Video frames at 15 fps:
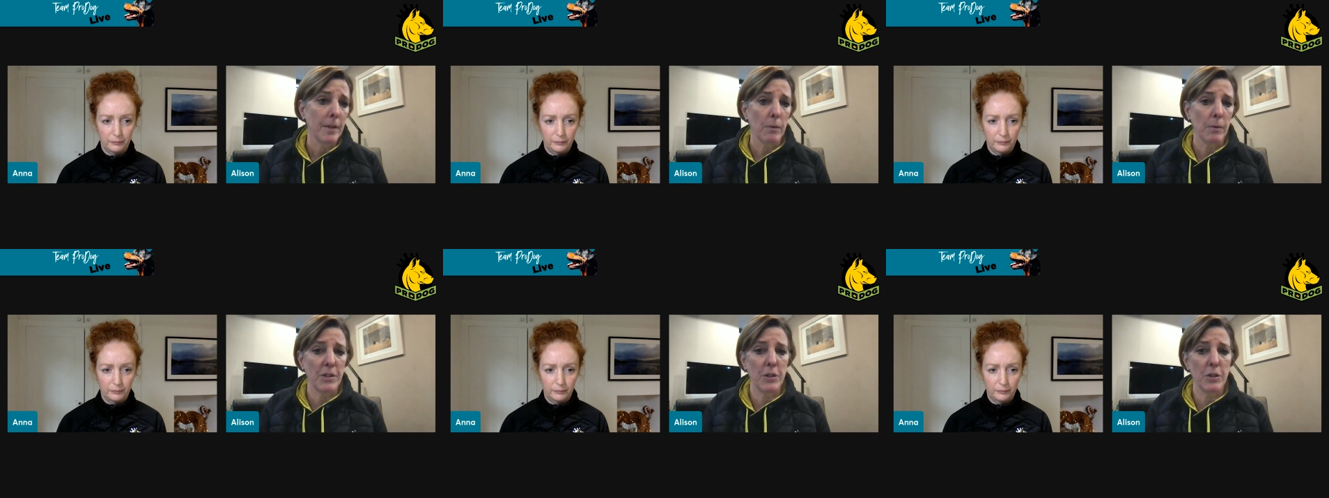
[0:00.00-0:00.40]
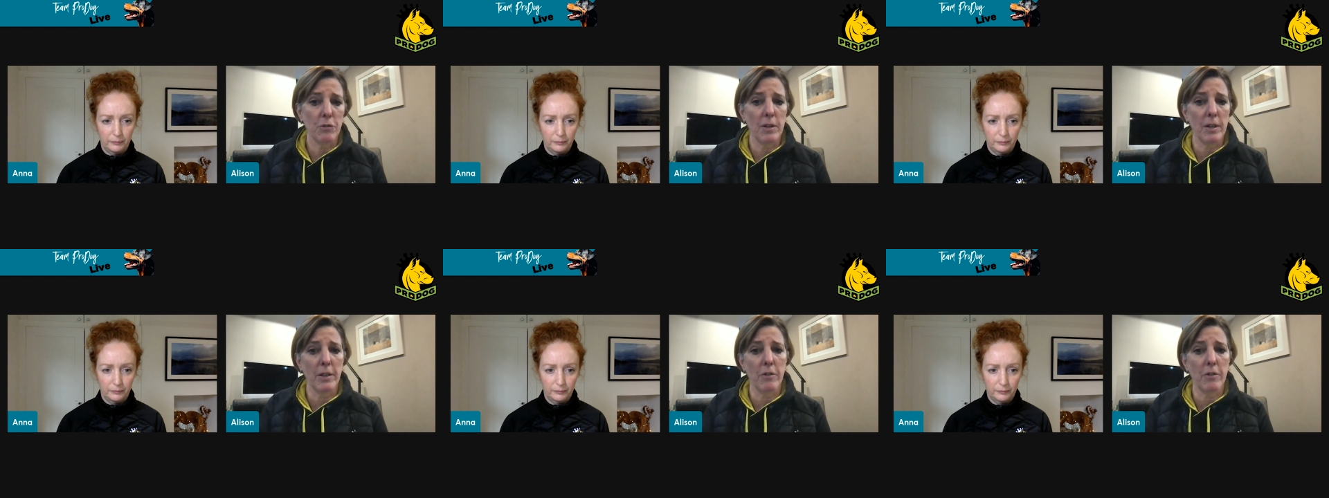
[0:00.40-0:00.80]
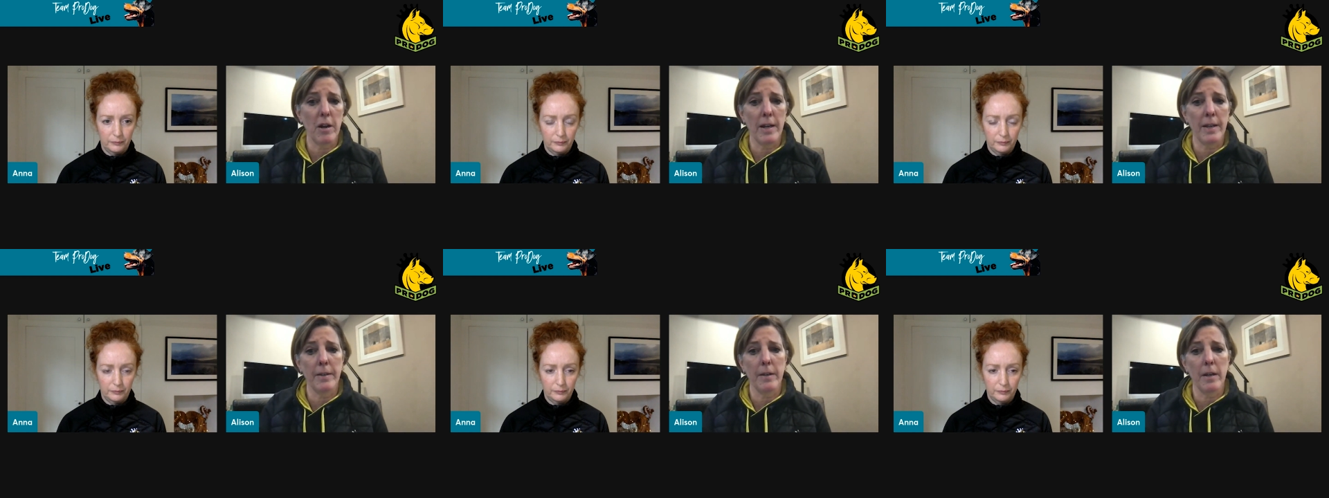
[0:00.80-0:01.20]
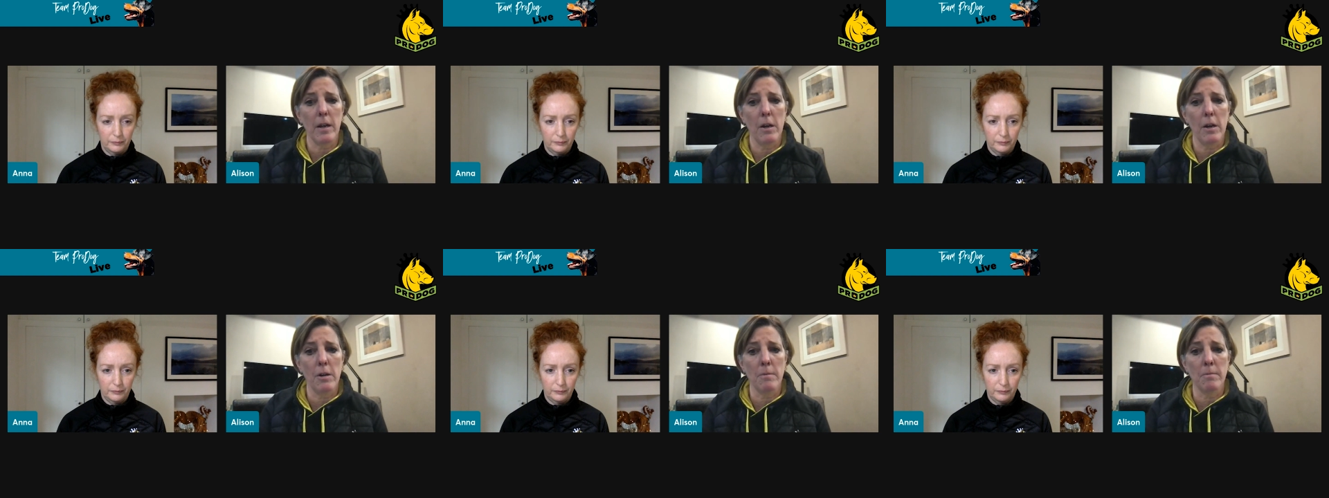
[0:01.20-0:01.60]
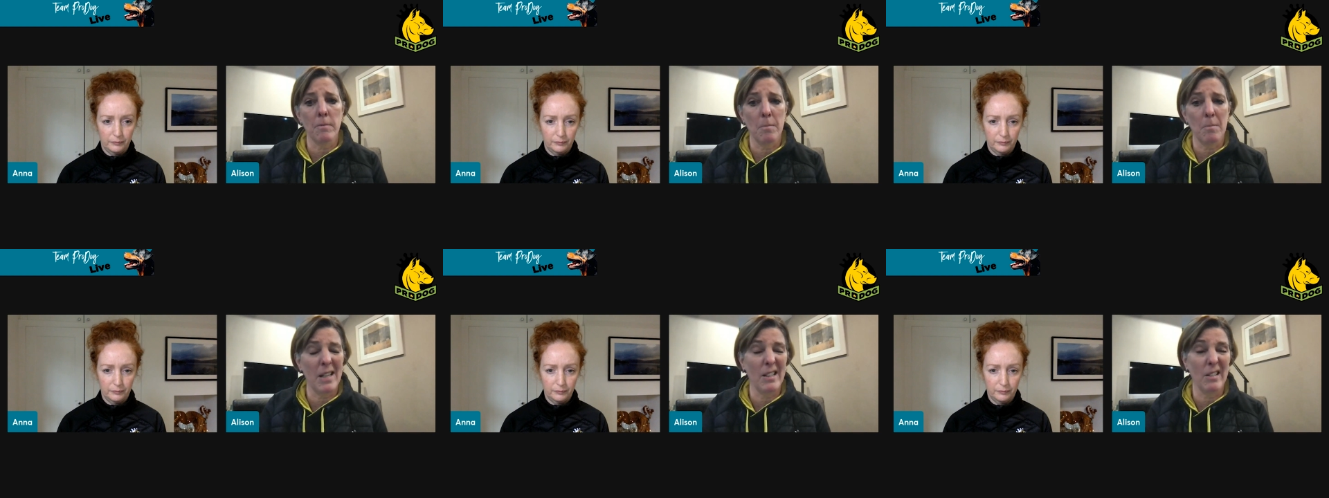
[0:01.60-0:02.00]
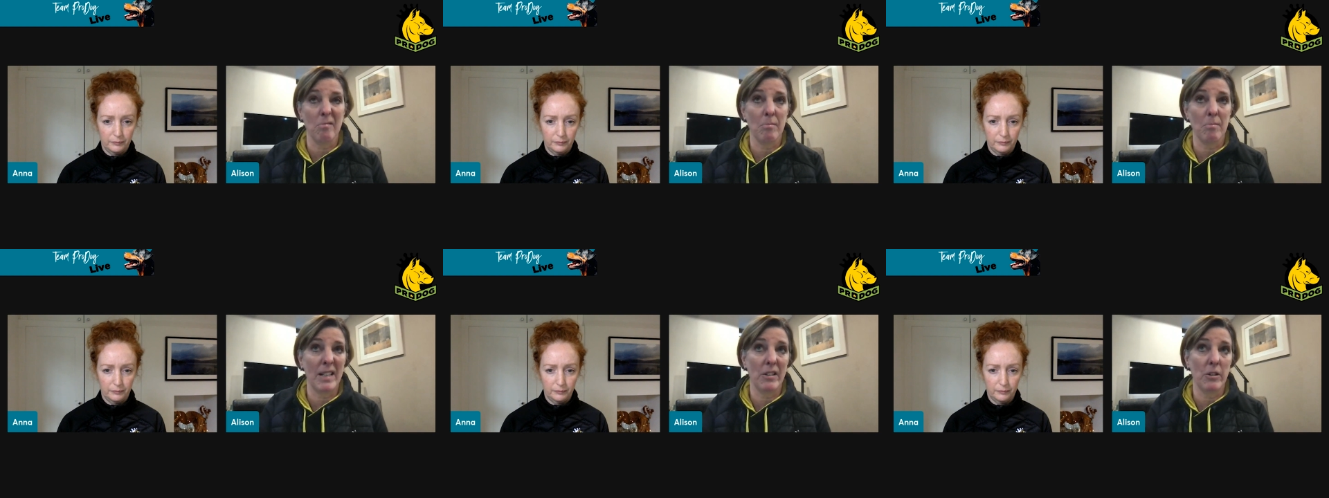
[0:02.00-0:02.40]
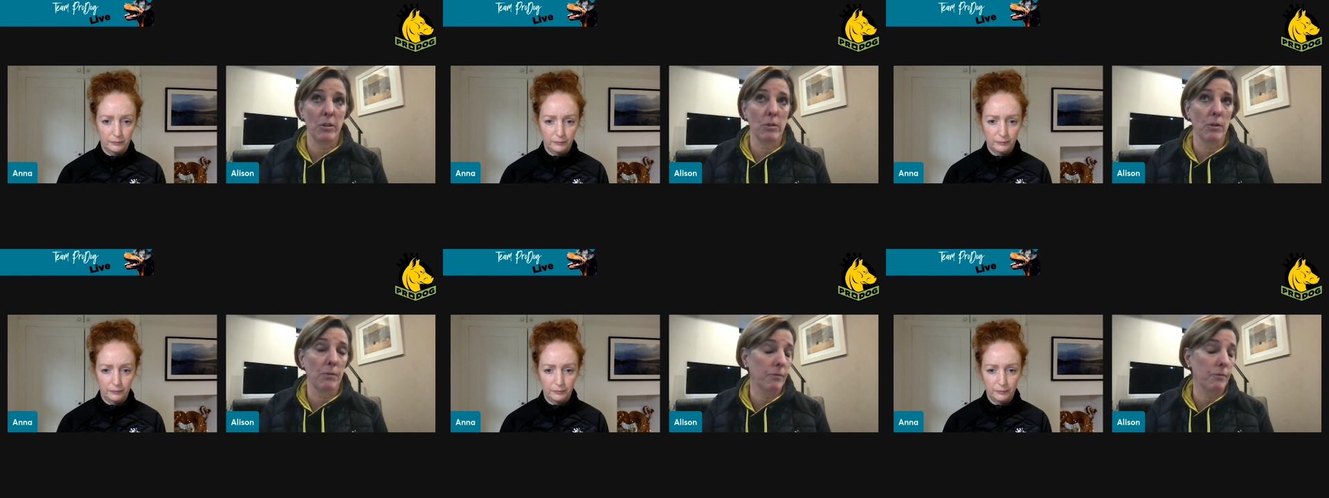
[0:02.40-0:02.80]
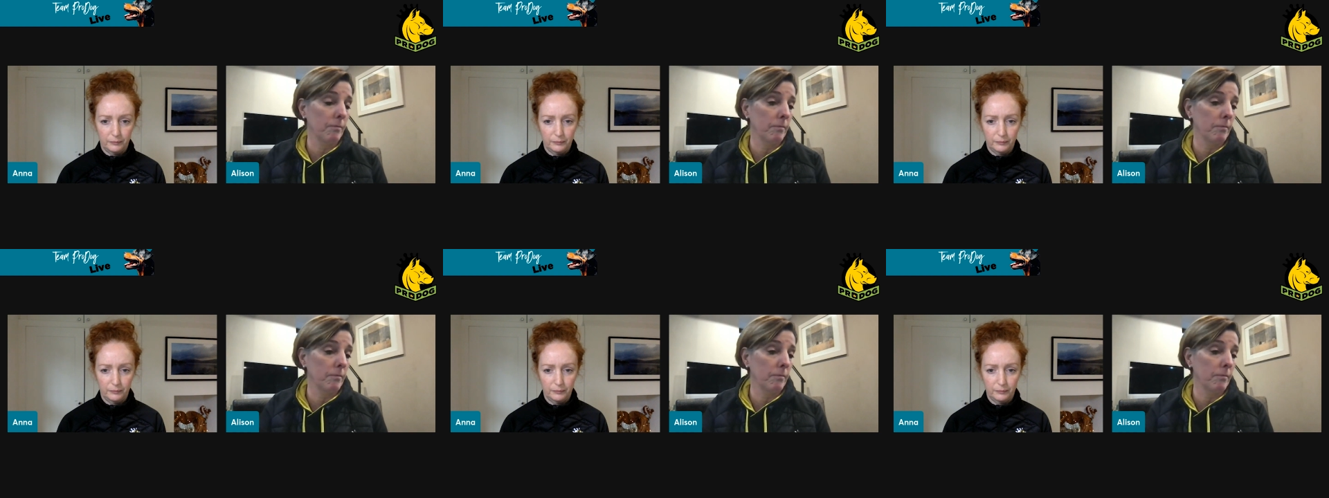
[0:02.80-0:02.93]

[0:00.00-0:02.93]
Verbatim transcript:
Speaker 1: which is really great. Um, and mine, mine do love